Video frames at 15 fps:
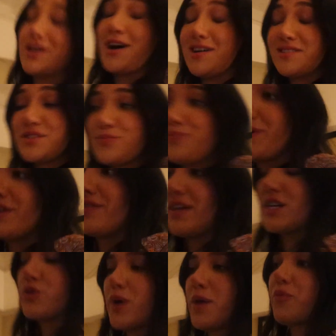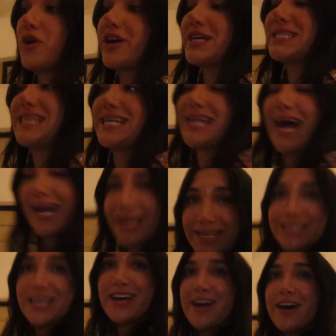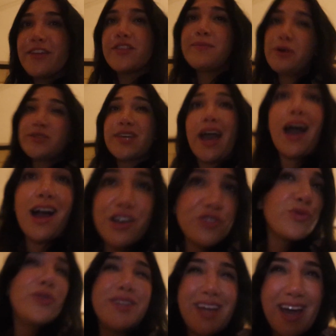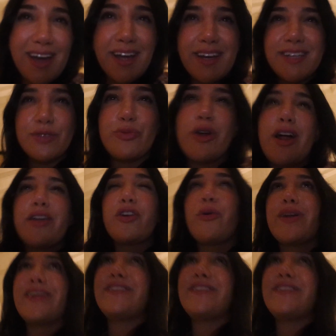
It does, but oh that's God. Why I'm wearing it tonight, the most casual night, because we're not going